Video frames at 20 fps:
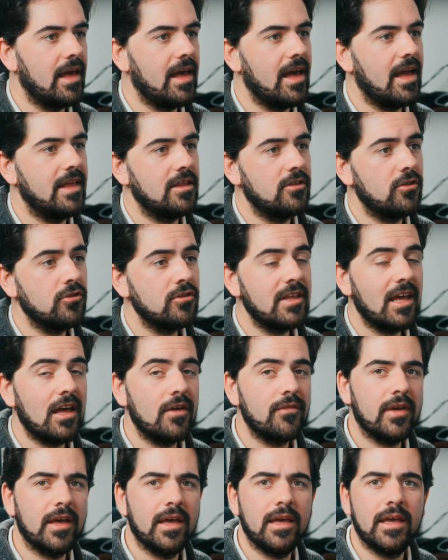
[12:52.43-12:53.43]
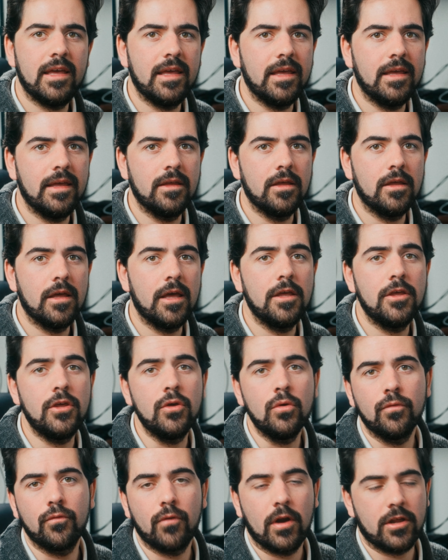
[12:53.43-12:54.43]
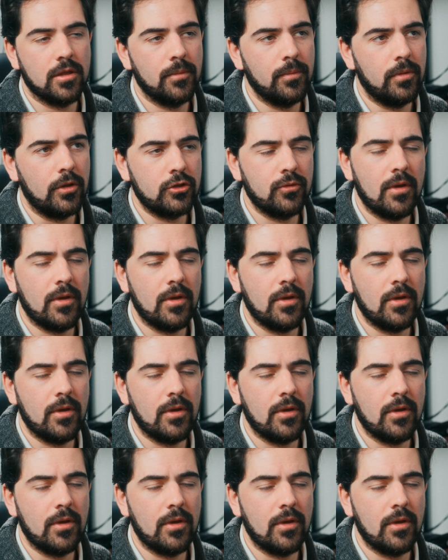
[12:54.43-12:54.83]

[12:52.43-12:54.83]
and it doesn't have a hue, for example,